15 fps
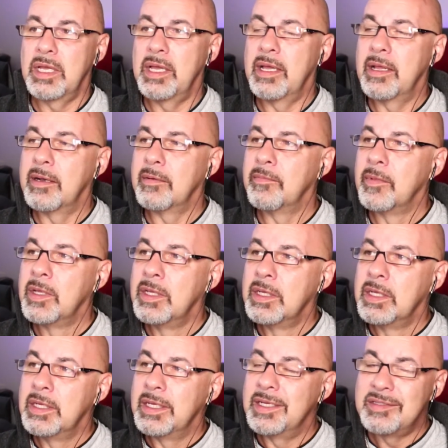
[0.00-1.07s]
And
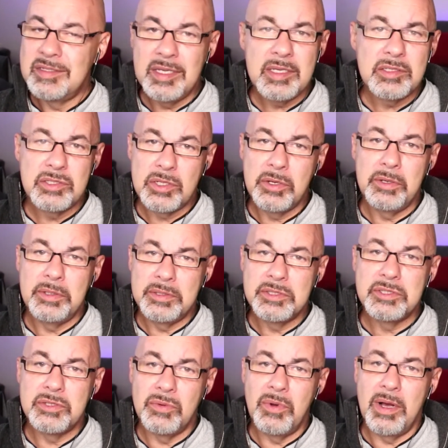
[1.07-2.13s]
it takes
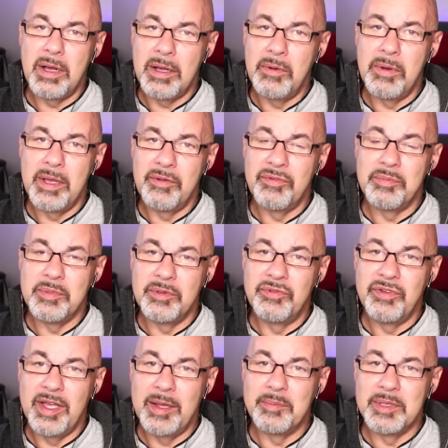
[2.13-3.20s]
courage to walk away from the
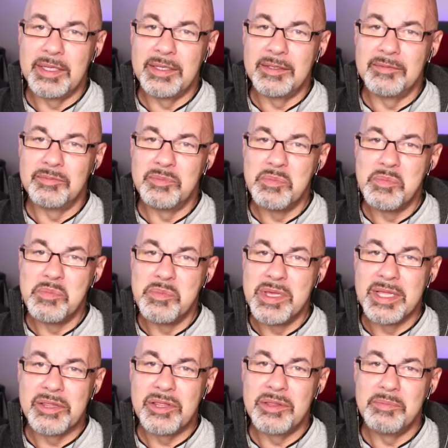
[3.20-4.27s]
family
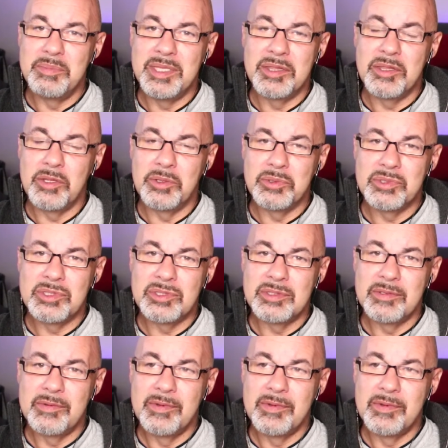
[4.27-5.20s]
mythos.